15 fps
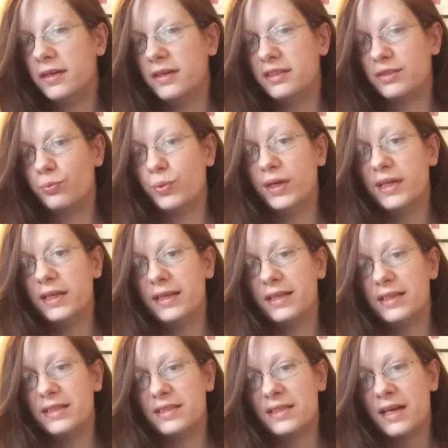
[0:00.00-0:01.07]
is what
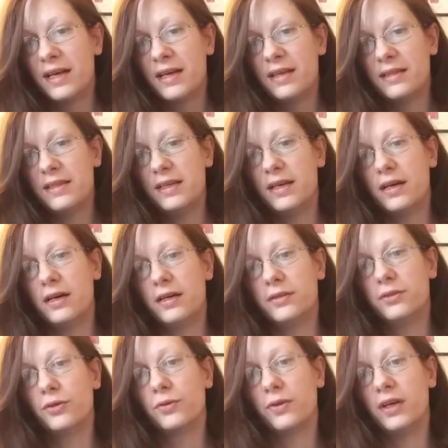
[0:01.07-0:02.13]
is the
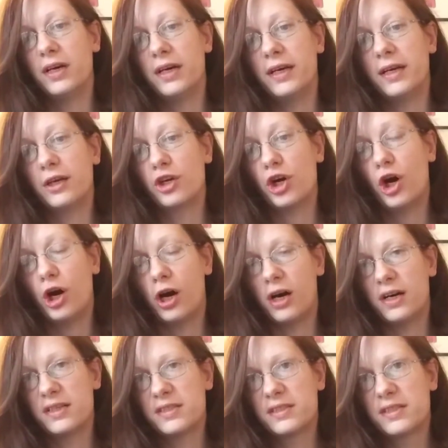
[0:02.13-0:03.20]
underlying
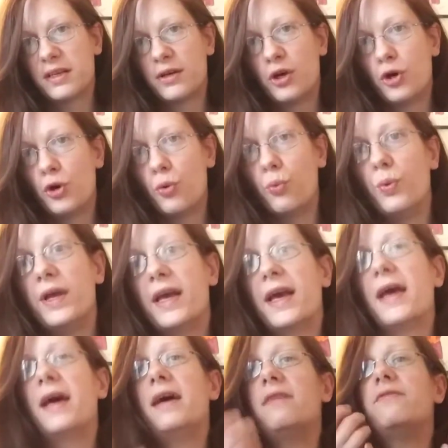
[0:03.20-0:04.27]
cause. We
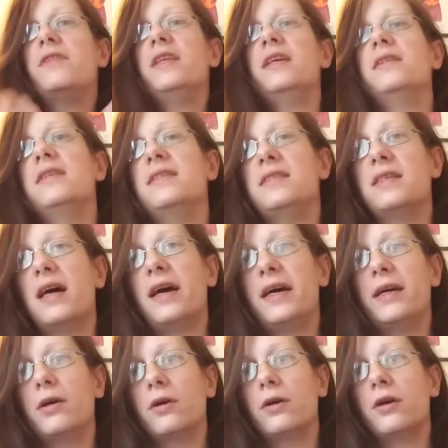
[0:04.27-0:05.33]
have the
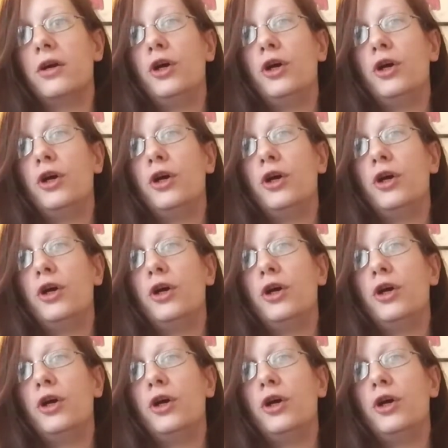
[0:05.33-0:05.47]
desire